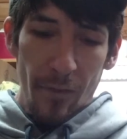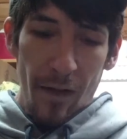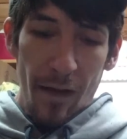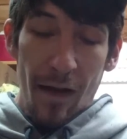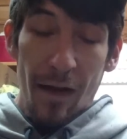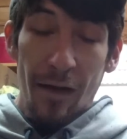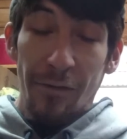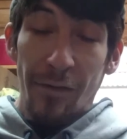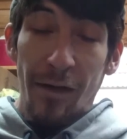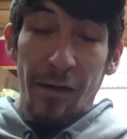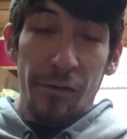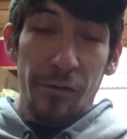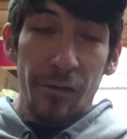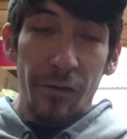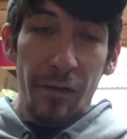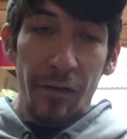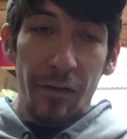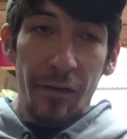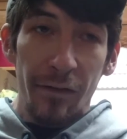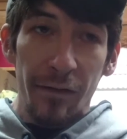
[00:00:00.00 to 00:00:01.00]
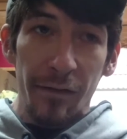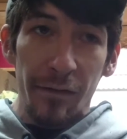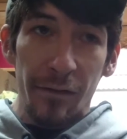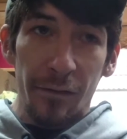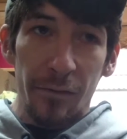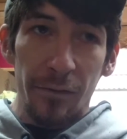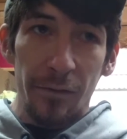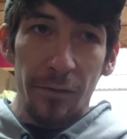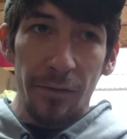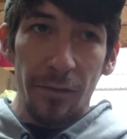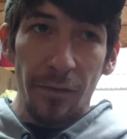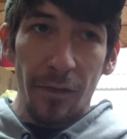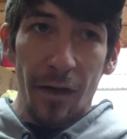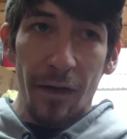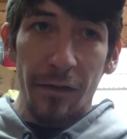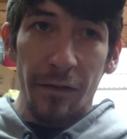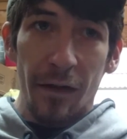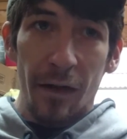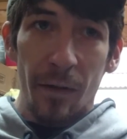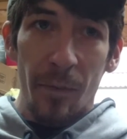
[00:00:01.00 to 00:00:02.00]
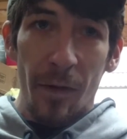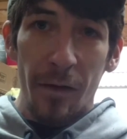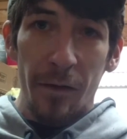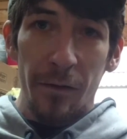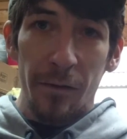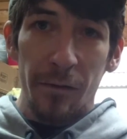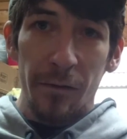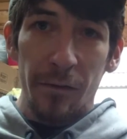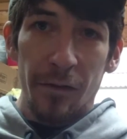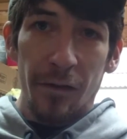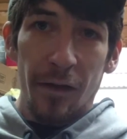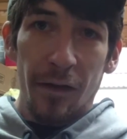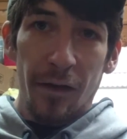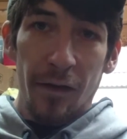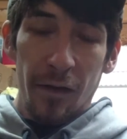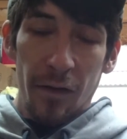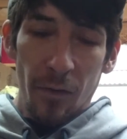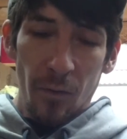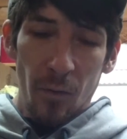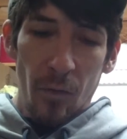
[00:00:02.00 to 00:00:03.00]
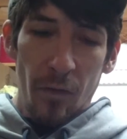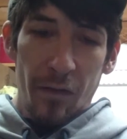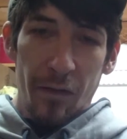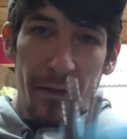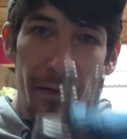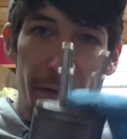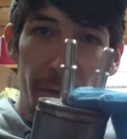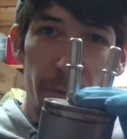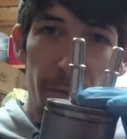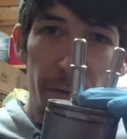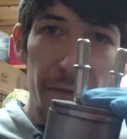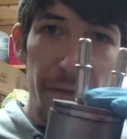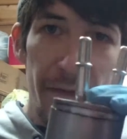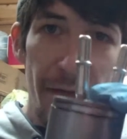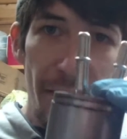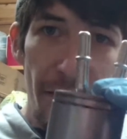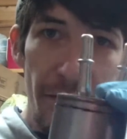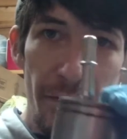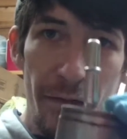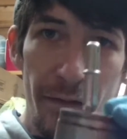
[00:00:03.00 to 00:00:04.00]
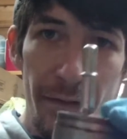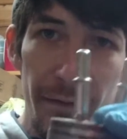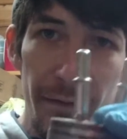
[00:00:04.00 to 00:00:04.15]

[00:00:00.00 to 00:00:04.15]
I've actually done this on non-turbos with clear ones, and you can